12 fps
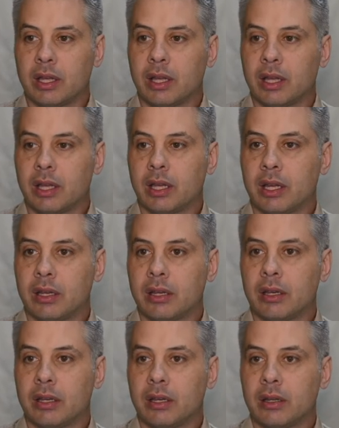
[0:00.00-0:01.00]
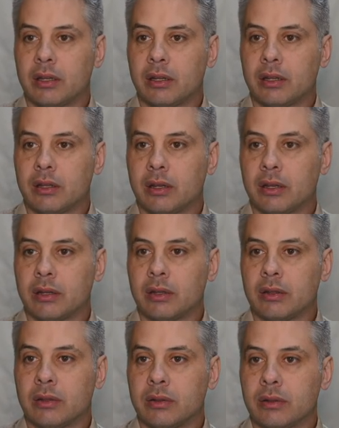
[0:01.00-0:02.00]
And
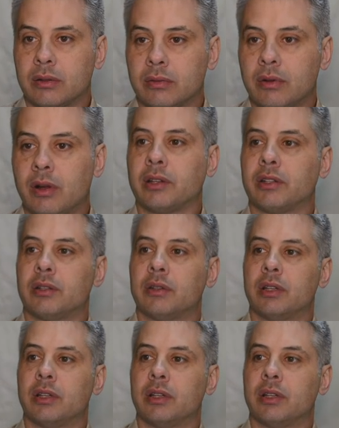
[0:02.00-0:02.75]
right,